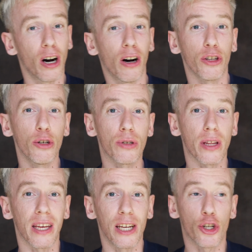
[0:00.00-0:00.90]
can't use
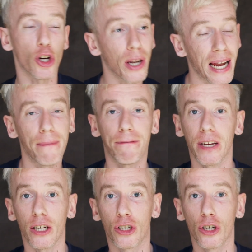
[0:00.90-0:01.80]
the shot lab
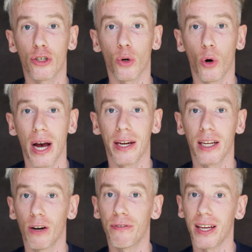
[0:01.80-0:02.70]
features or
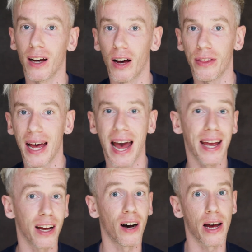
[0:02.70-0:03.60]
any of the other
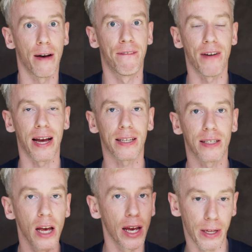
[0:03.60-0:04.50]
AI
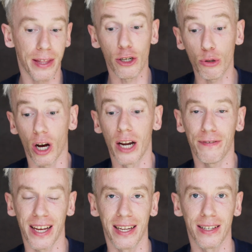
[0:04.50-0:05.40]
effects. They do kind
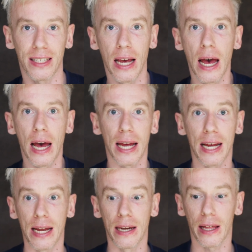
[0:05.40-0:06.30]
of hint
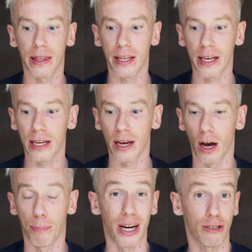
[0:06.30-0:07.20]
in the
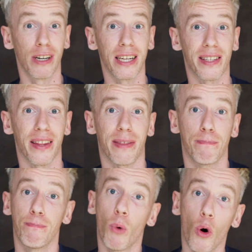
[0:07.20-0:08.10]
press release that
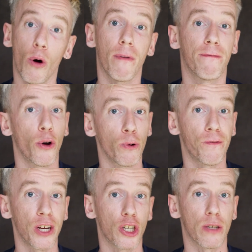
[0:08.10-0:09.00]
more phone
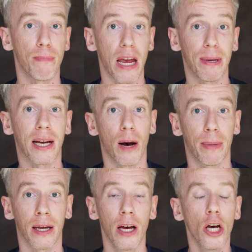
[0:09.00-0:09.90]
features may be
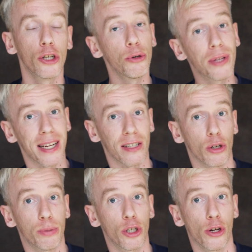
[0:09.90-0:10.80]
coming to the
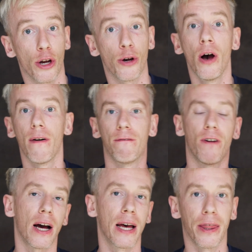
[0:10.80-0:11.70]
desktop studio
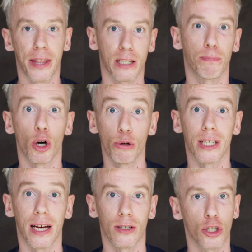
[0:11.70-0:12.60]
via this
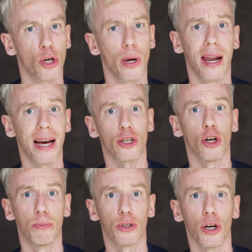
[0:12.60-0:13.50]
process, so let's
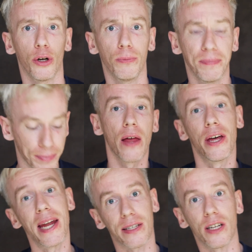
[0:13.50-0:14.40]
hope so.
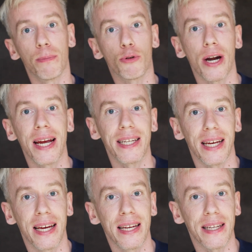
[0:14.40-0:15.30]
The next upgrade
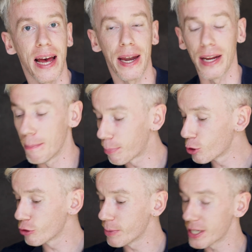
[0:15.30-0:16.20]
is an
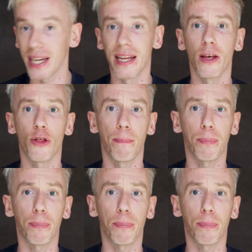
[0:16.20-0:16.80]
improvement in the